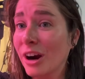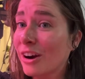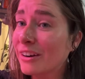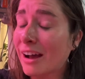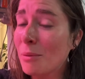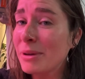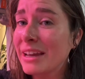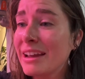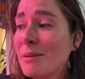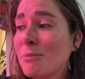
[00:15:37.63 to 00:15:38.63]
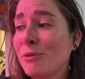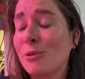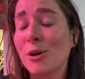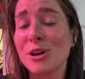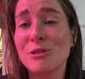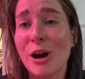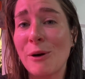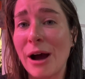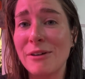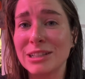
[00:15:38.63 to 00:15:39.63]
could not be before you go
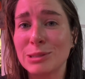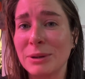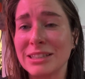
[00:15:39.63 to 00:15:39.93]
out and spend